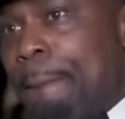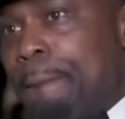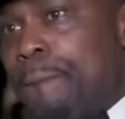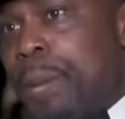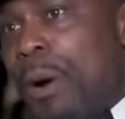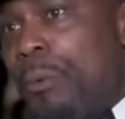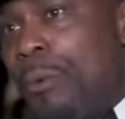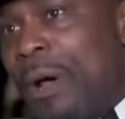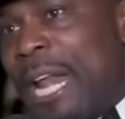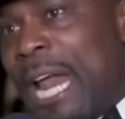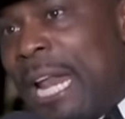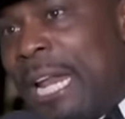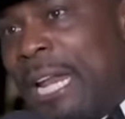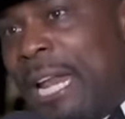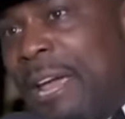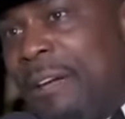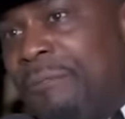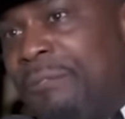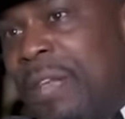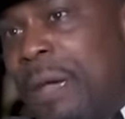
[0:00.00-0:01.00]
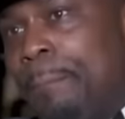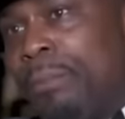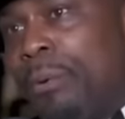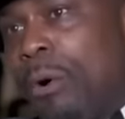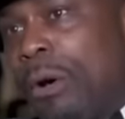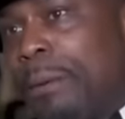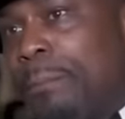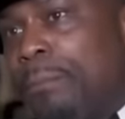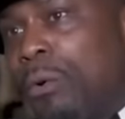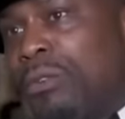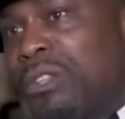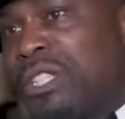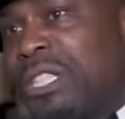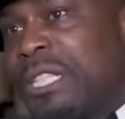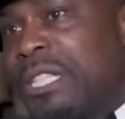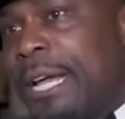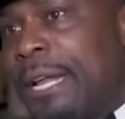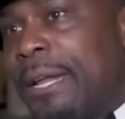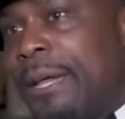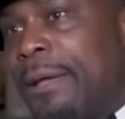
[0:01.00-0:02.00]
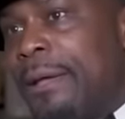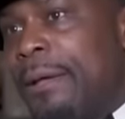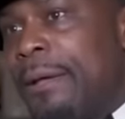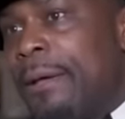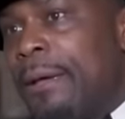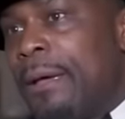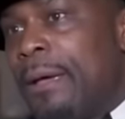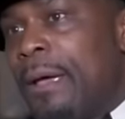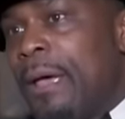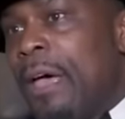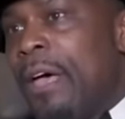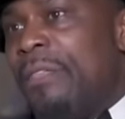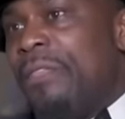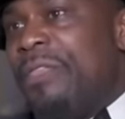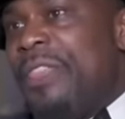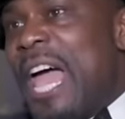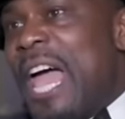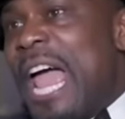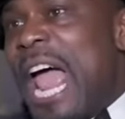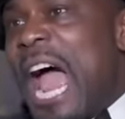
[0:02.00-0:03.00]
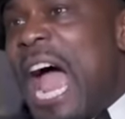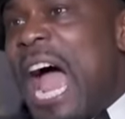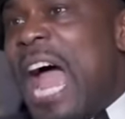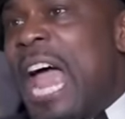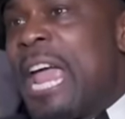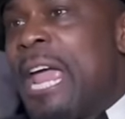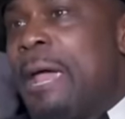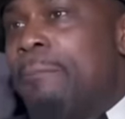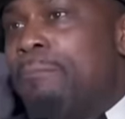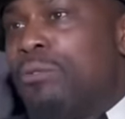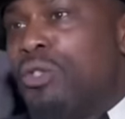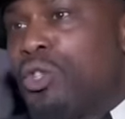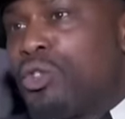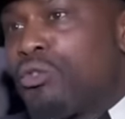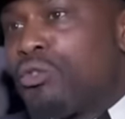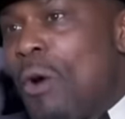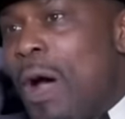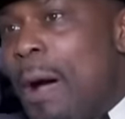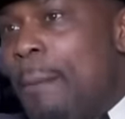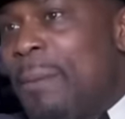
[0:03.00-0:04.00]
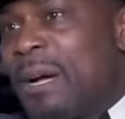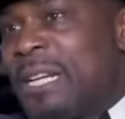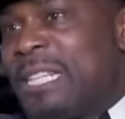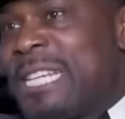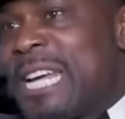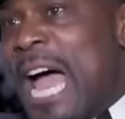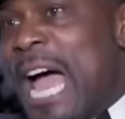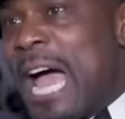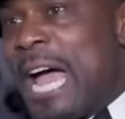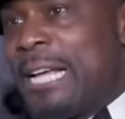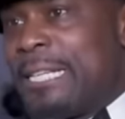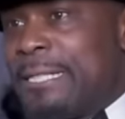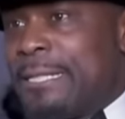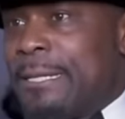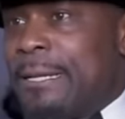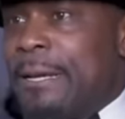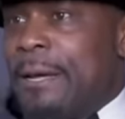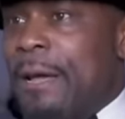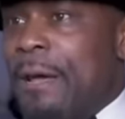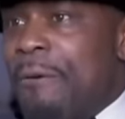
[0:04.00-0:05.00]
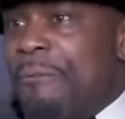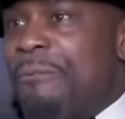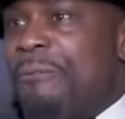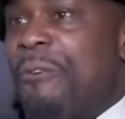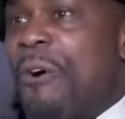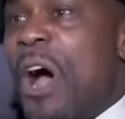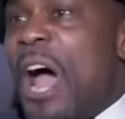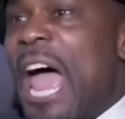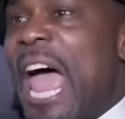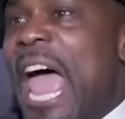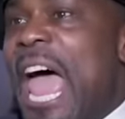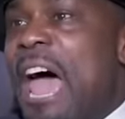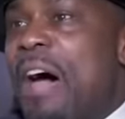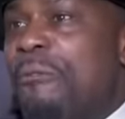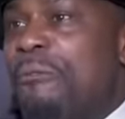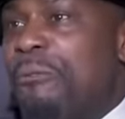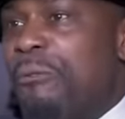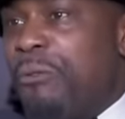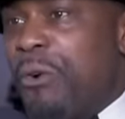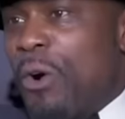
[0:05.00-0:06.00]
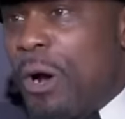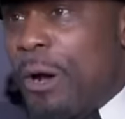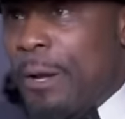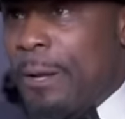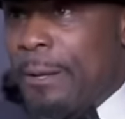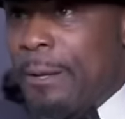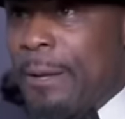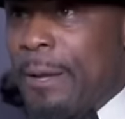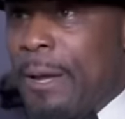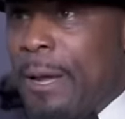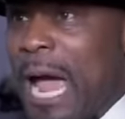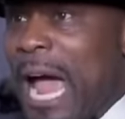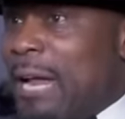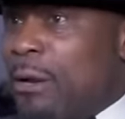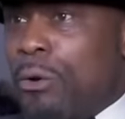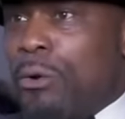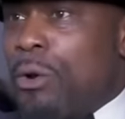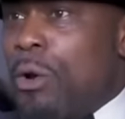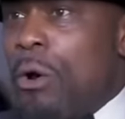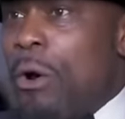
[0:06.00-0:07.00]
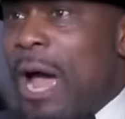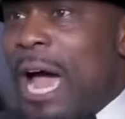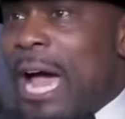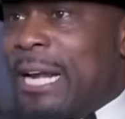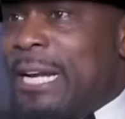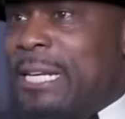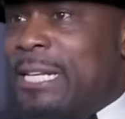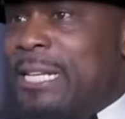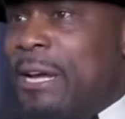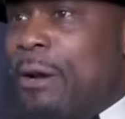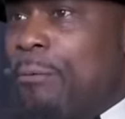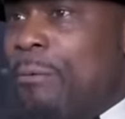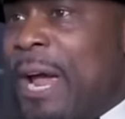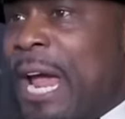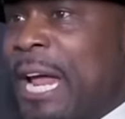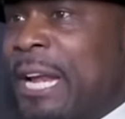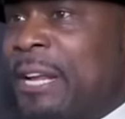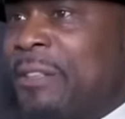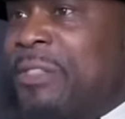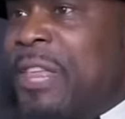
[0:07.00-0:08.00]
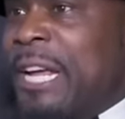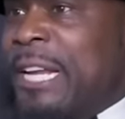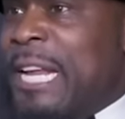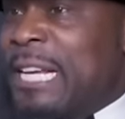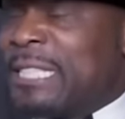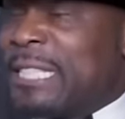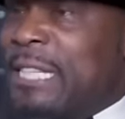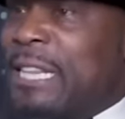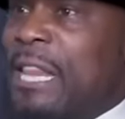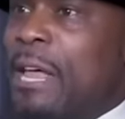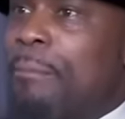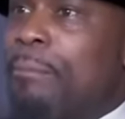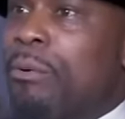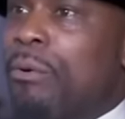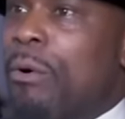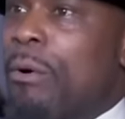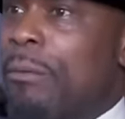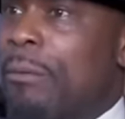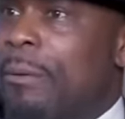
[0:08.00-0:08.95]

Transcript: But when I lived in Baltimore City, that I am traumatized forever. I don't know how to deal with anything that's liberal.